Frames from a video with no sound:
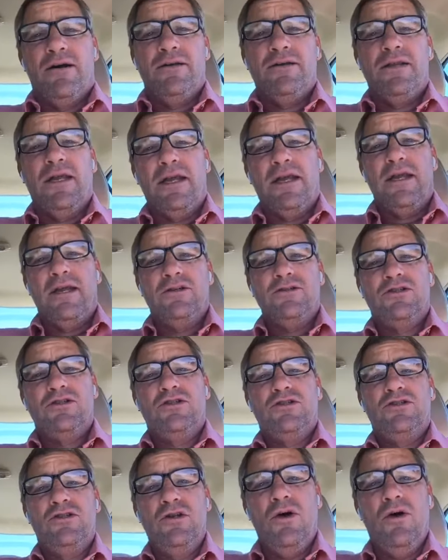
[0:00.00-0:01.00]
God is
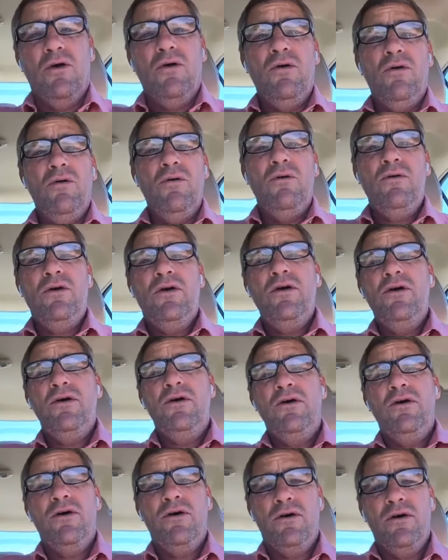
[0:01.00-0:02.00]
so
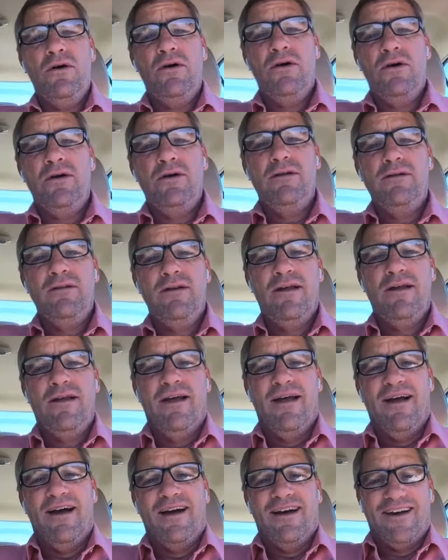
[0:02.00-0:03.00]
good.
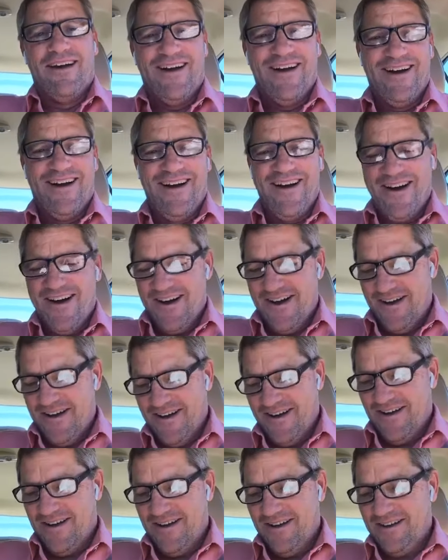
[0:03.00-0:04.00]

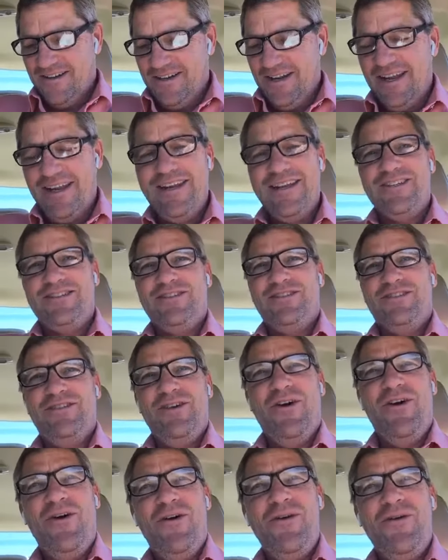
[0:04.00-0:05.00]
God is
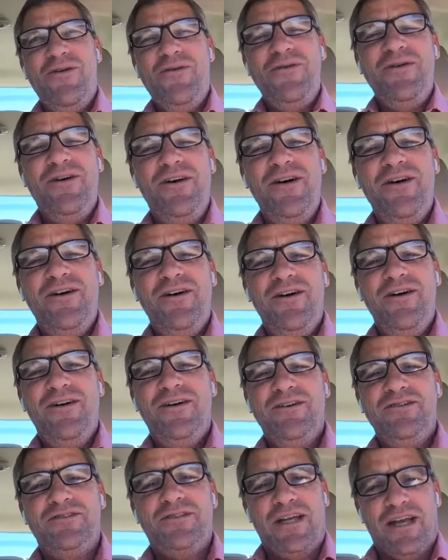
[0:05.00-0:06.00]
so
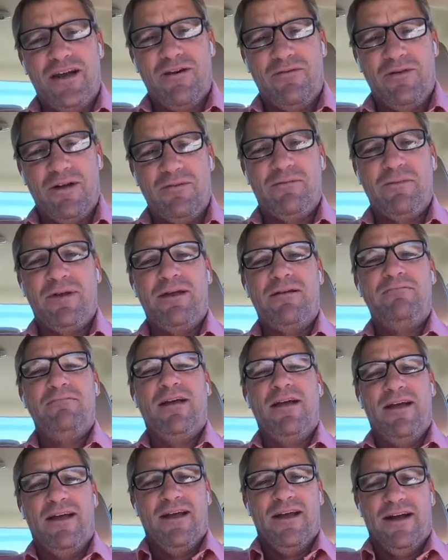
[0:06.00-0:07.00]
good. Sing it with me.
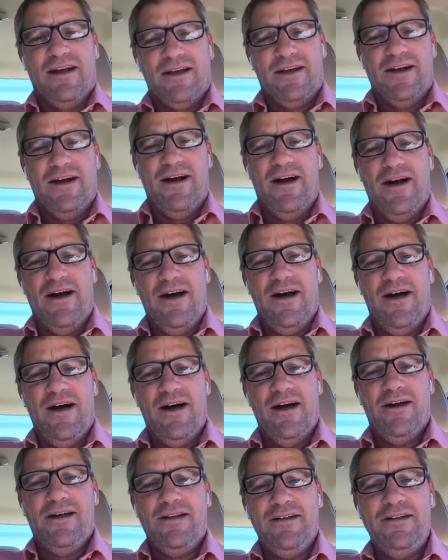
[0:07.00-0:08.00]

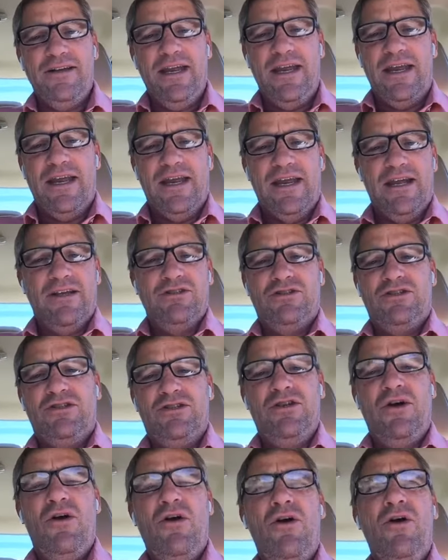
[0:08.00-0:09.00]
God is
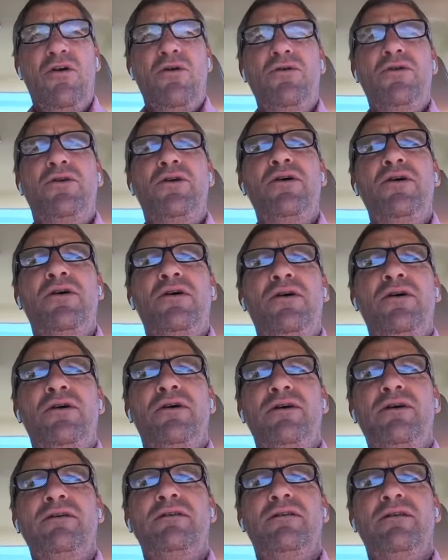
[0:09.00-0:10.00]
so
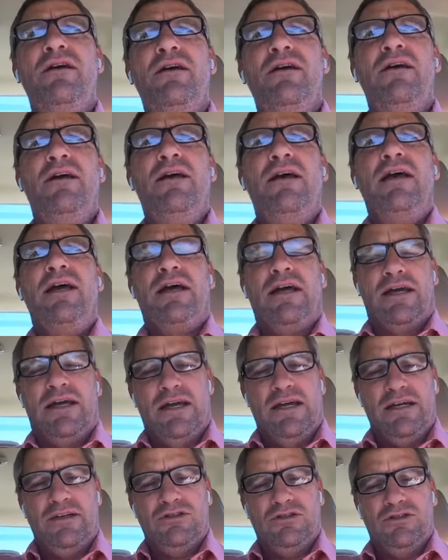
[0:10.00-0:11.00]
good.
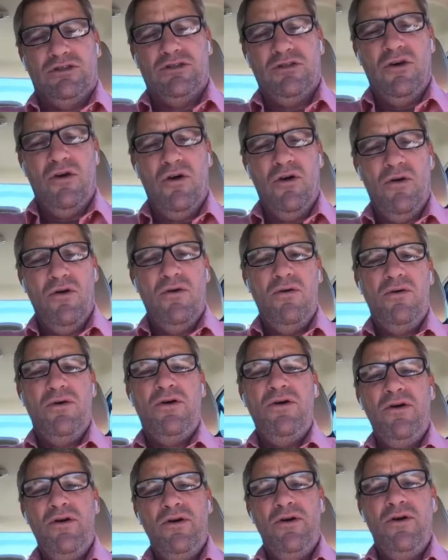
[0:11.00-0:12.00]
He's so
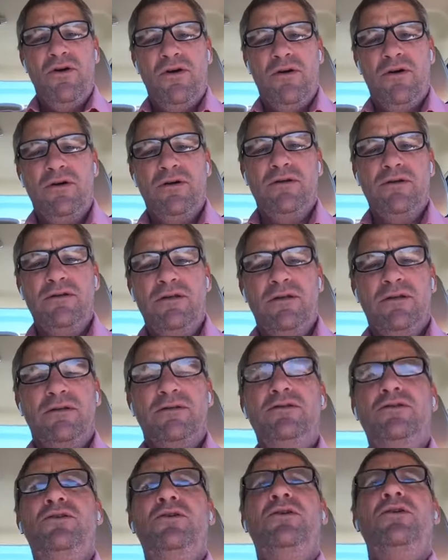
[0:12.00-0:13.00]
good
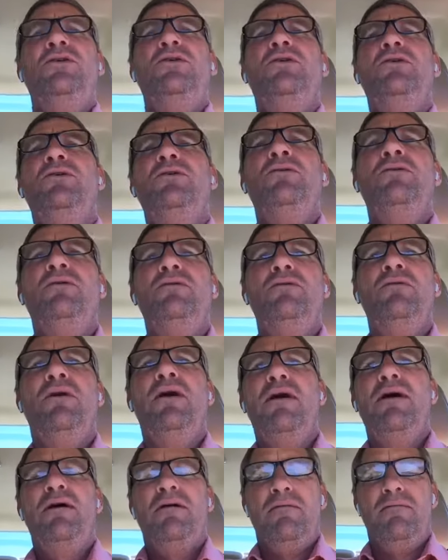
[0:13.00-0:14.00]
to
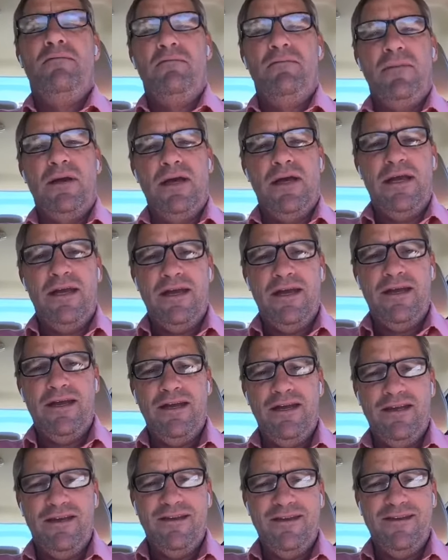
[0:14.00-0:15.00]
me.